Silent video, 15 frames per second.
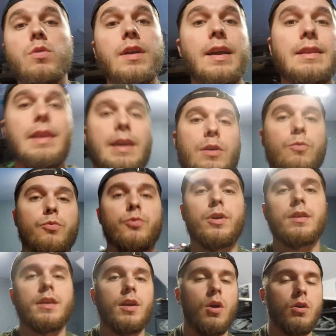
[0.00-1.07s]
only at like
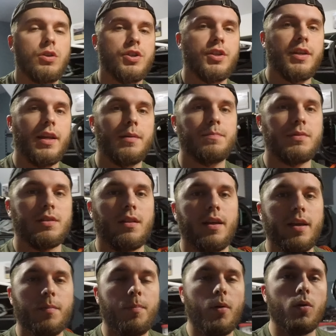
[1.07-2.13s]
really harsh dips,
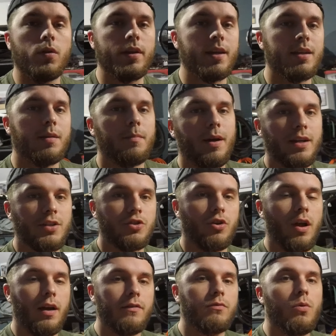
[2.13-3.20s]
like pulling into my
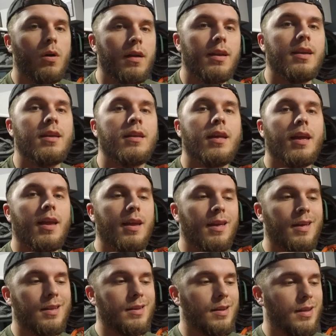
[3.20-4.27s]
driveway
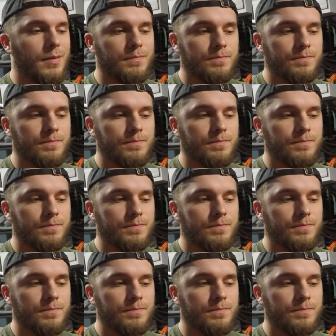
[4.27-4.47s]
and